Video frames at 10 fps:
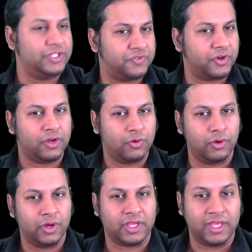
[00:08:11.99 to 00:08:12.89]
He's very
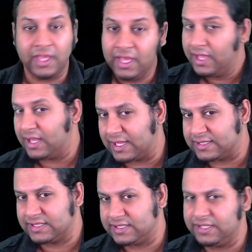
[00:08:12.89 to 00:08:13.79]
quirky. He
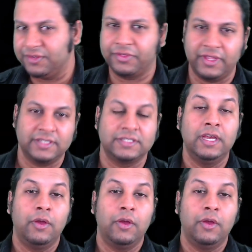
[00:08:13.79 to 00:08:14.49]
likes to steal things.